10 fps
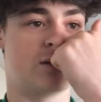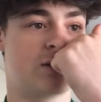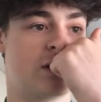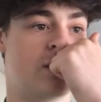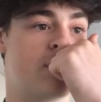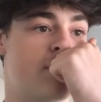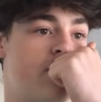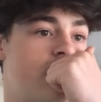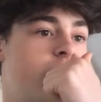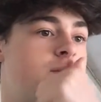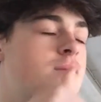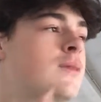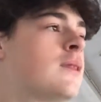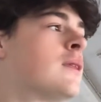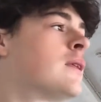they will
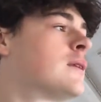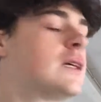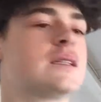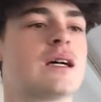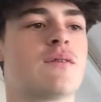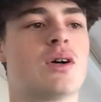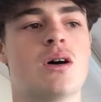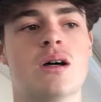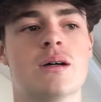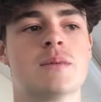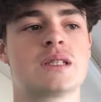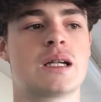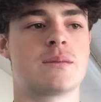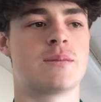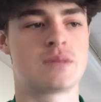tend to have a higher
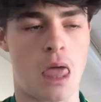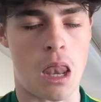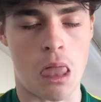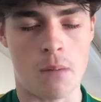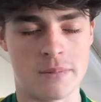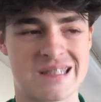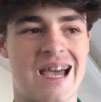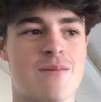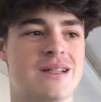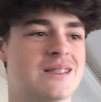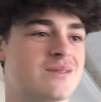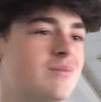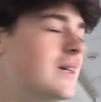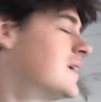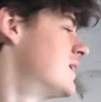metabolism,